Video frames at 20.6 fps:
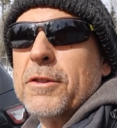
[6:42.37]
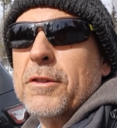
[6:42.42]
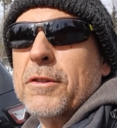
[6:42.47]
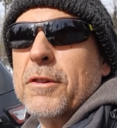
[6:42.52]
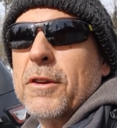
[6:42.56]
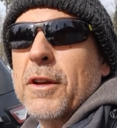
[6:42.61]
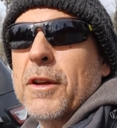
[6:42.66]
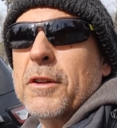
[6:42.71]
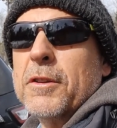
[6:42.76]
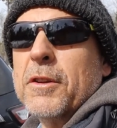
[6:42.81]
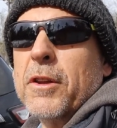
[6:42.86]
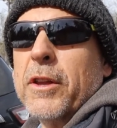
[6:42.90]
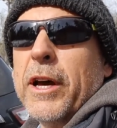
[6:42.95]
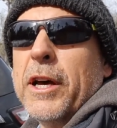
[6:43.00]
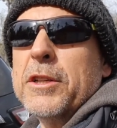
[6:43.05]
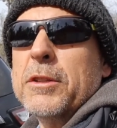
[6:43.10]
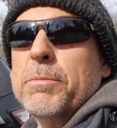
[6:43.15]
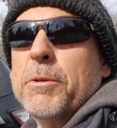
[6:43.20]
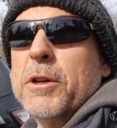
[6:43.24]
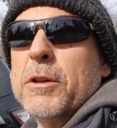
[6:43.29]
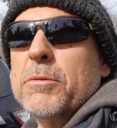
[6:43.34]
and the
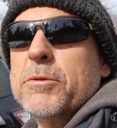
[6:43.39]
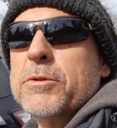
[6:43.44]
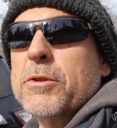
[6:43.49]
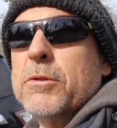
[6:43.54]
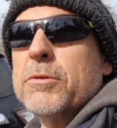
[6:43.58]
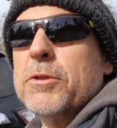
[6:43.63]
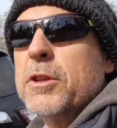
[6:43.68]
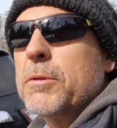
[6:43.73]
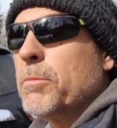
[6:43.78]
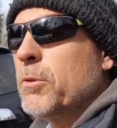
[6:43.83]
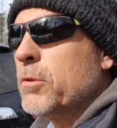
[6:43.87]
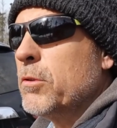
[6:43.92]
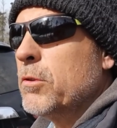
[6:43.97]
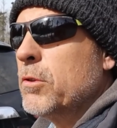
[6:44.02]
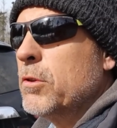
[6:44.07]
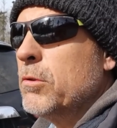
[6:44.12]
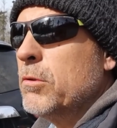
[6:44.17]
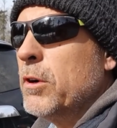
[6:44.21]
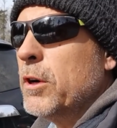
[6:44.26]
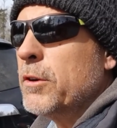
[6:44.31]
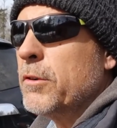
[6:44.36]
last bill was only about
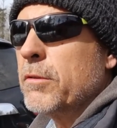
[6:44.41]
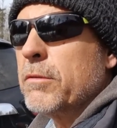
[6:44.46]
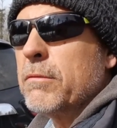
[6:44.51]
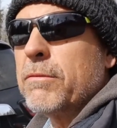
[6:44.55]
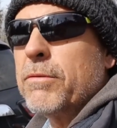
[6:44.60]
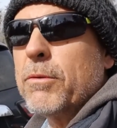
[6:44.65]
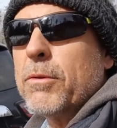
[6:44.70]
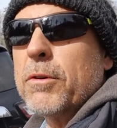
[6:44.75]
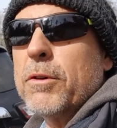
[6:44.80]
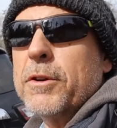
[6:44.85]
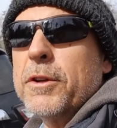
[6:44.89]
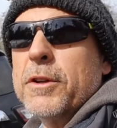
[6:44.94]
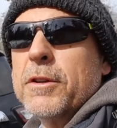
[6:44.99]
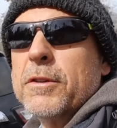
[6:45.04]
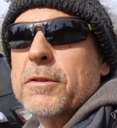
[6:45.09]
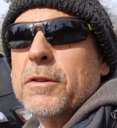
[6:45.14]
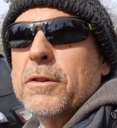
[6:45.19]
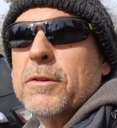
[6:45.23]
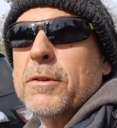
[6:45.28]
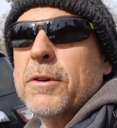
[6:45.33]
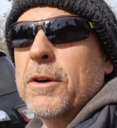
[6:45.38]

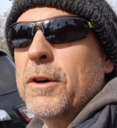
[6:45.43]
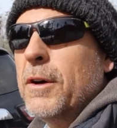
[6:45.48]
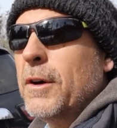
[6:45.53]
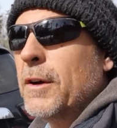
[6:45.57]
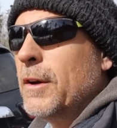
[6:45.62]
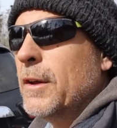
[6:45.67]
$240. So,